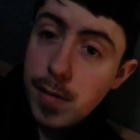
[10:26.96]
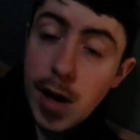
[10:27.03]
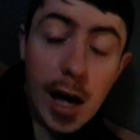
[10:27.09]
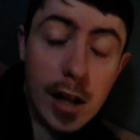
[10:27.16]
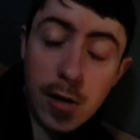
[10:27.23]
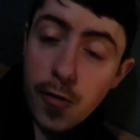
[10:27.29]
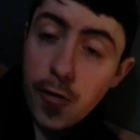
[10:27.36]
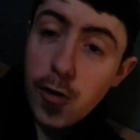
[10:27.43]

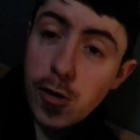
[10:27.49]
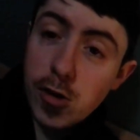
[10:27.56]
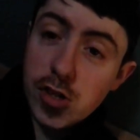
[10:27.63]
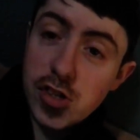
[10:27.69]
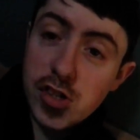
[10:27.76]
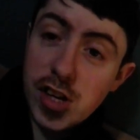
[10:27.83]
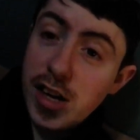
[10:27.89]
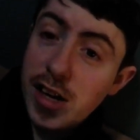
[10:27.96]
I look forward
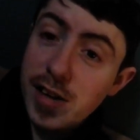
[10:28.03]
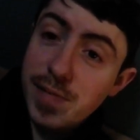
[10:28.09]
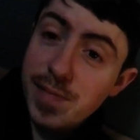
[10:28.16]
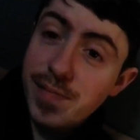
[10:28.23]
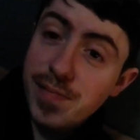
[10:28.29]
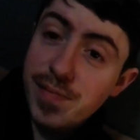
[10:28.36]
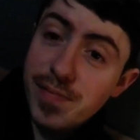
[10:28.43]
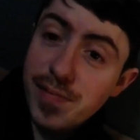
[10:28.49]
to seeing
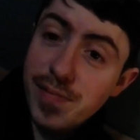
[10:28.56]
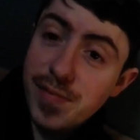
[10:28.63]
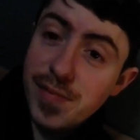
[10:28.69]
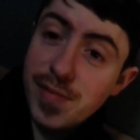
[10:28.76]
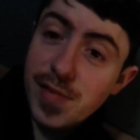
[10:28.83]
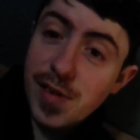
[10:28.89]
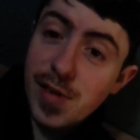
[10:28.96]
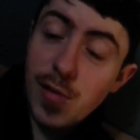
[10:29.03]

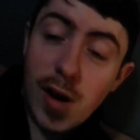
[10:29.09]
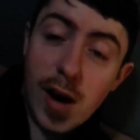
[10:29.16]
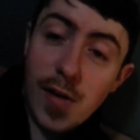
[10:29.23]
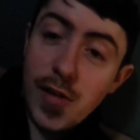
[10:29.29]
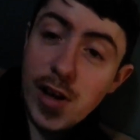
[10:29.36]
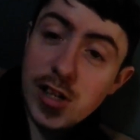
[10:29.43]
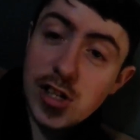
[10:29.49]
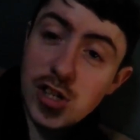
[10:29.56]
what
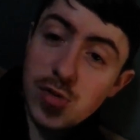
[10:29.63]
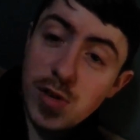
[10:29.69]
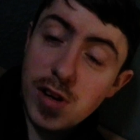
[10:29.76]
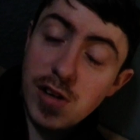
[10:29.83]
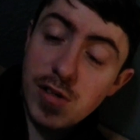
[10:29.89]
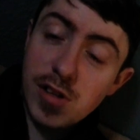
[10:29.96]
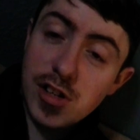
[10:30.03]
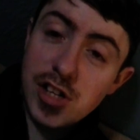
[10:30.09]
adventures we
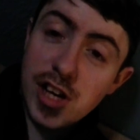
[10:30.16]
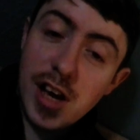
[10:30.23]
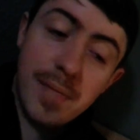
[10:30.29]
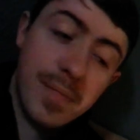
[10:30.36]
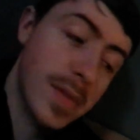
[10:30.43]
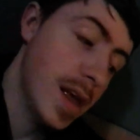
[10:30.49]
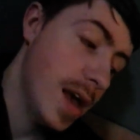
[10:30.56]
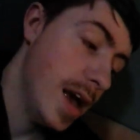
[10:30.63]
do this year.
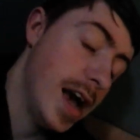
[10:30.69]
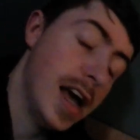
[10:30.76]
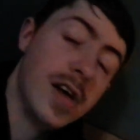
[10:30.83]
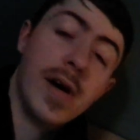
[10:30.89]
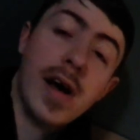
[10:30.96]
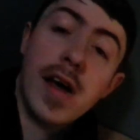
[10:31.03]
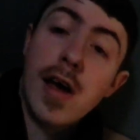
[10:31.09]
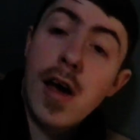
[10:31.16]

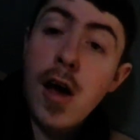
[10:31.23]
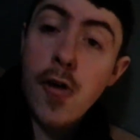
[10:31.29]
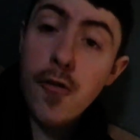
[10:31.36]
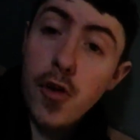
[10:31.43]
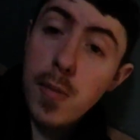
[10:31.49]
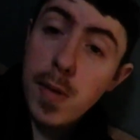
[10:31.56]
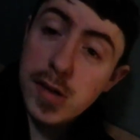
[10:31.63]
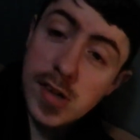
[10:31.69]
Anyway,
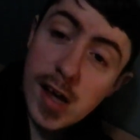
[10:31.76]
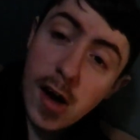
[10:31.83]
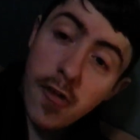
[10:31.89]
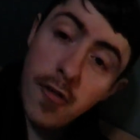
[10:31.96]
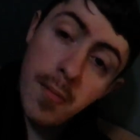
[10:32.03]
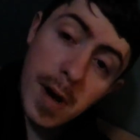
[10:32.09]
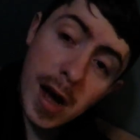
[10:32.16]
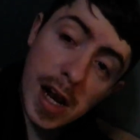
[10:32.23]
from
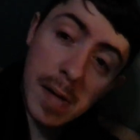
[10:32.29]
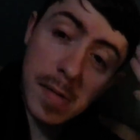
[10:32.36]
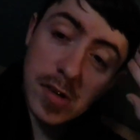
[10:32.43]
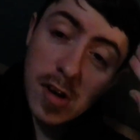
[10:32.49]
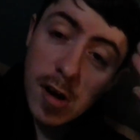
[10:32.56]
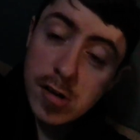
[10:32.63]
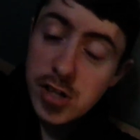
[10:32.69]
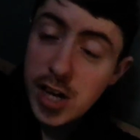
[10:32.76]
myself, my name
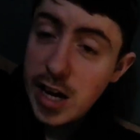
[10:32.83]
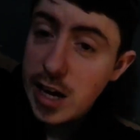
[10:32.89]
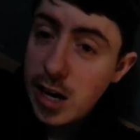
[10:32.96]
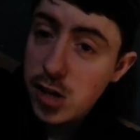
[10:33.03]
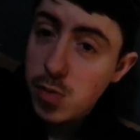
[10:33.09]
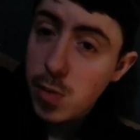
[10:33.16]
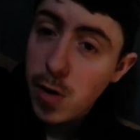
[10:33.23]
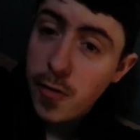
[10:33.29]
is Oren,
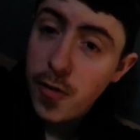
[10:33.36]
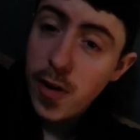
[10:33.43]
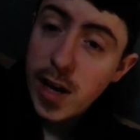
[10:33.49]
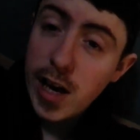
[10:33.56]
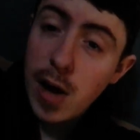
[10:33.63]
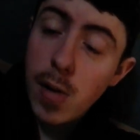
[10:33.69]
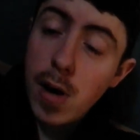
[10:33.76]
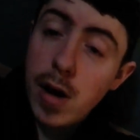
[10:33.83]
aka Small Friend
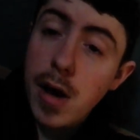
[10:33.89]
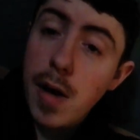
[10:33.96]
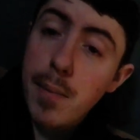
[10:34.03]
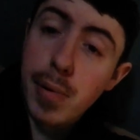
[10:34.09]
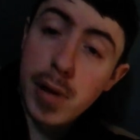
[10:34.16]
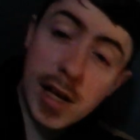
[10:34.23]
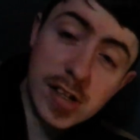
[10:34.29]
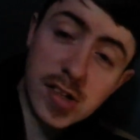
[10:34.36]
Go On.
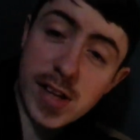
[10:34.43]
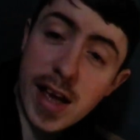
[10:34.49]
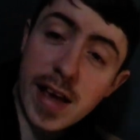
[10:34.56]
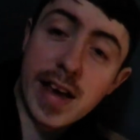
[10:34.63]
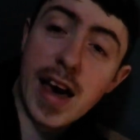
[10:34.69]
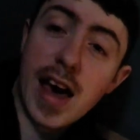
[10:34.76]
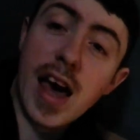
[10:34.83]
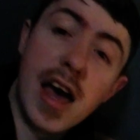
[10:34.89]
Please
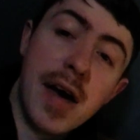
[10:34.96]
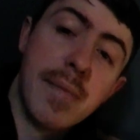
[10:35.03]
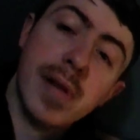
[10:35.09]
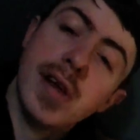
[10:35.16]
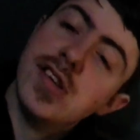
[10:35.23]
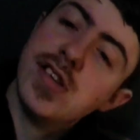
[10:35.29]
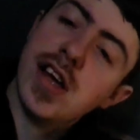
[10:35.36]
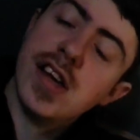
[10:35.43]
take care,
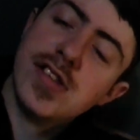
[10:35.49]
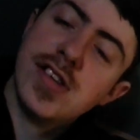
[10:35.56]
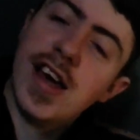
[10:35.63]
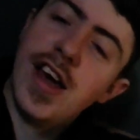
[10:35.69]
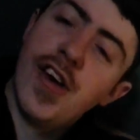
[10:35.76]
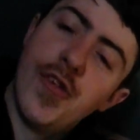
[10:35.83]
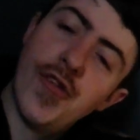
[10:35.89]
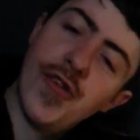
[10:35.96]
please stay
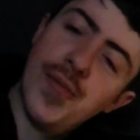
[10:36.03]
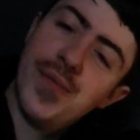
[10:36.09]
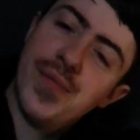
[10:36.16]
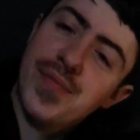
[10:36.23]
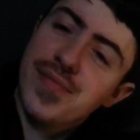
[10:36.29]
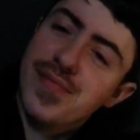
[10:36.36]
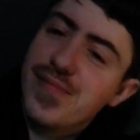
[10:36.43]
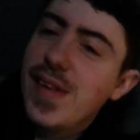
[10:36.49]
safe,
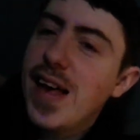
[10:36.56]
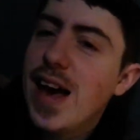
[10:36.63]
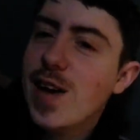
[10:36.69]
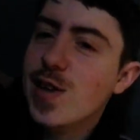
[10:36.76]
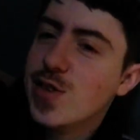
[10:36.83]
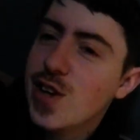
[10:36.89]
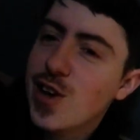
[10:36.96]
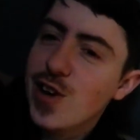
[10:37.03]

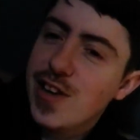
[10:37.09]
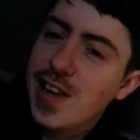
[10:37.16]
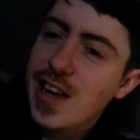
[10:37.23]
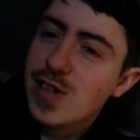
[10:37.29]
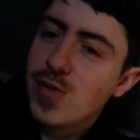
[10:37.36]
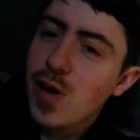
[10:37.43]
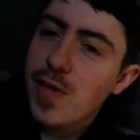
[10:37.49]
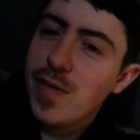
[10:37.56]
and see you all
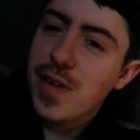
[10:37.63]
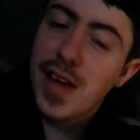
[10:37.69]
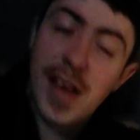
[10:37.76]
next one.